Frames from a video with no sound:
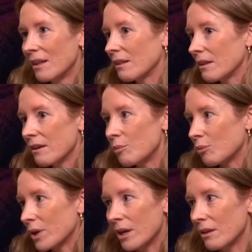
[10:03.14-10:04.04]
live,
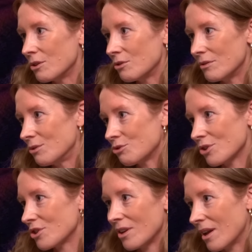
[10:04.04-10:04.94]
breathe
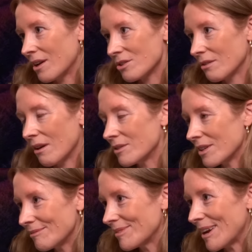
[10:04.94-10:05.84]
nutrition. I just loved
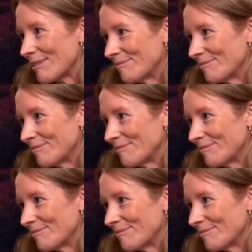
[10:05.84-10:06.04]
it. Yeah.